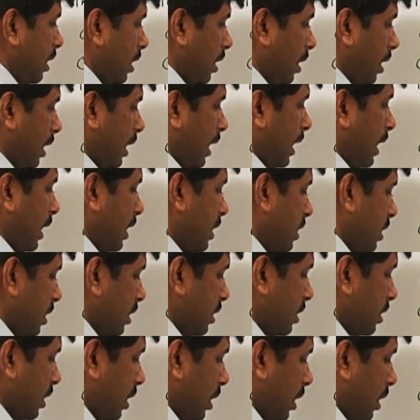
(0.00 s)

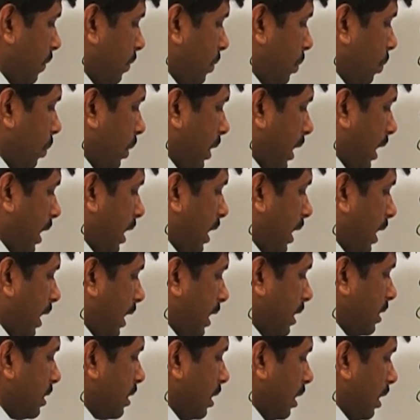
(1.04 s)
reactions are of two
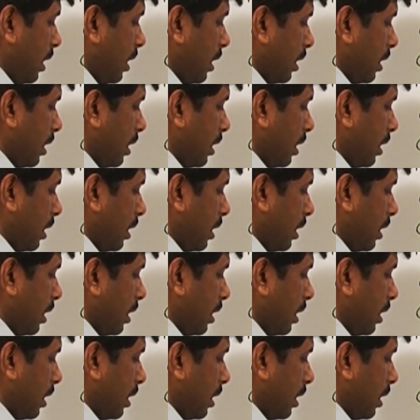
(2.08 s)
categories.